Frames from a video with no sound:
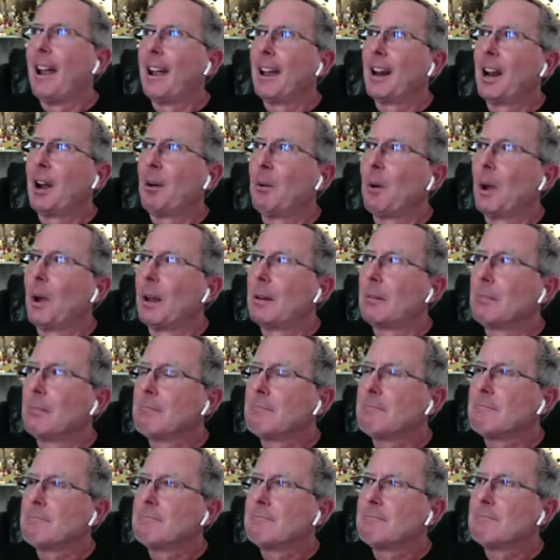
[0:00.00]
And I went,
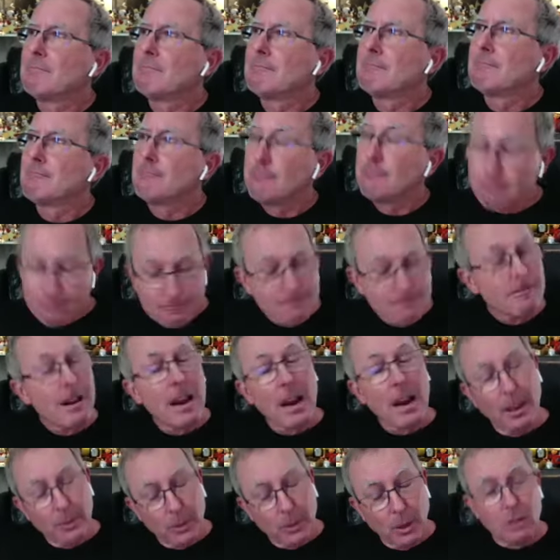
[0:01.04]
mm,
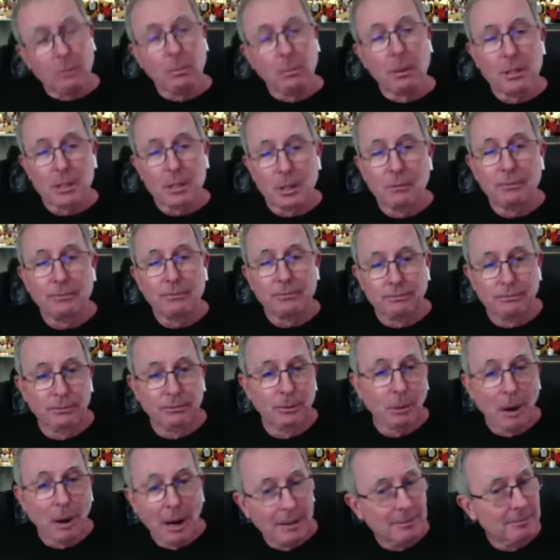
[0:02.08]
yeah, I thought to myself,
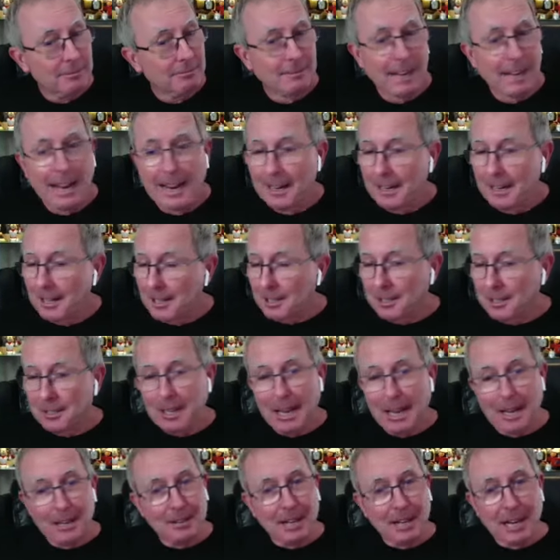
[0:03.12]
you're right. That is,
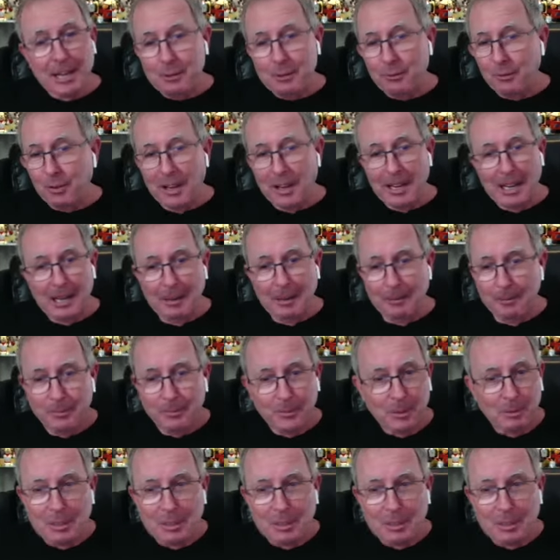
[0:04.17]
that that's funny.